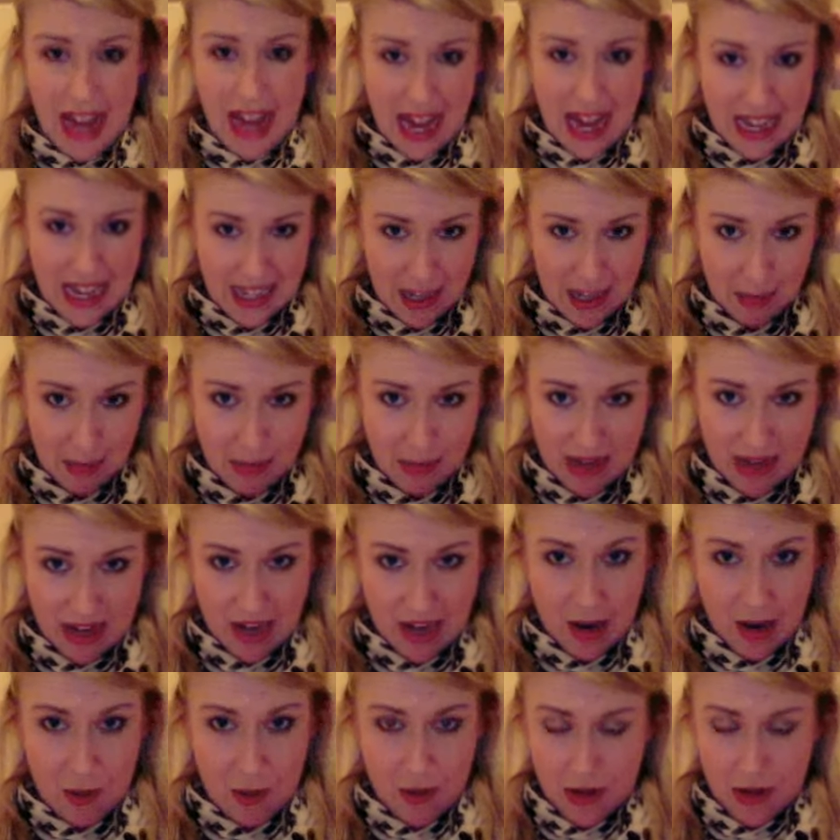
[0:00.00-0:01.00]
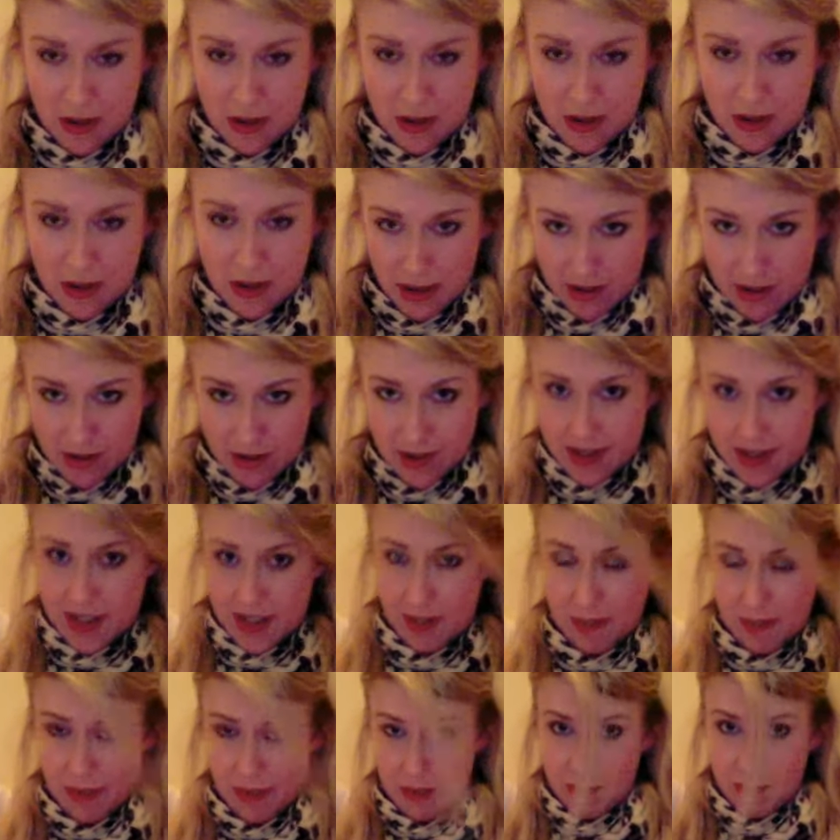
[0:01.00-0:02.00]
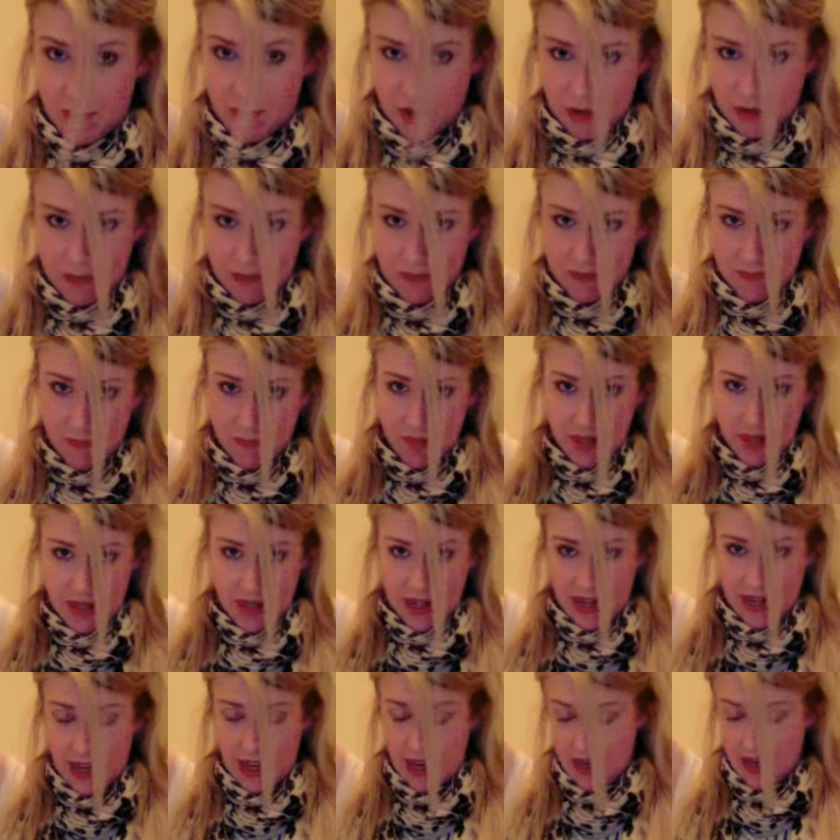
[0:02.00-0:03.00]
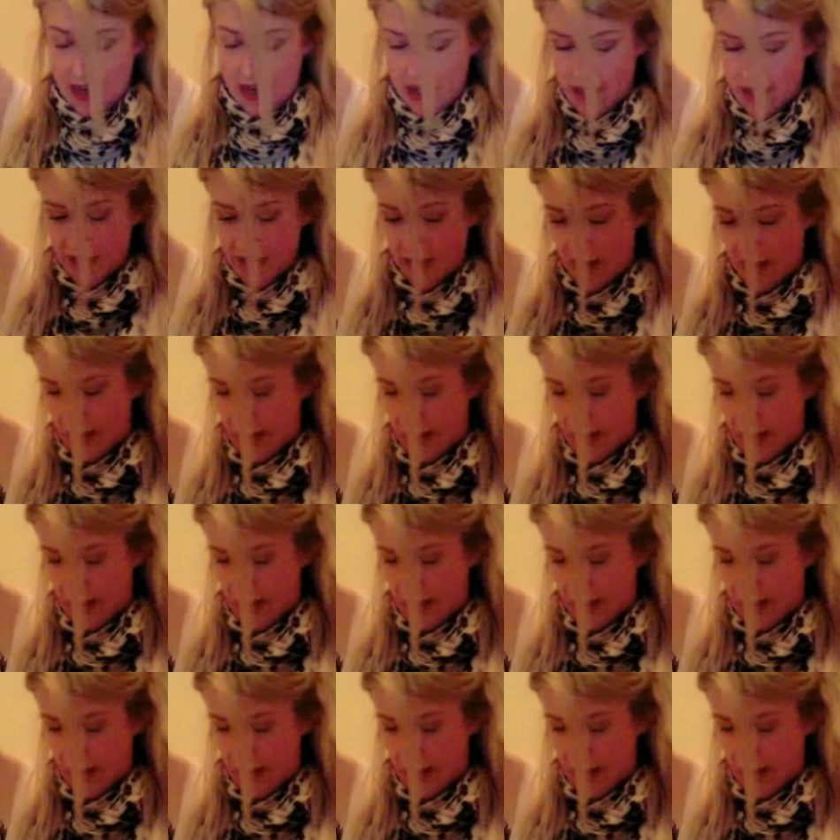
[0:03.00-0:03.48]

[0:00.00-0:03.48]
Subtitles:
a little bit lower than some people do. But again, entirely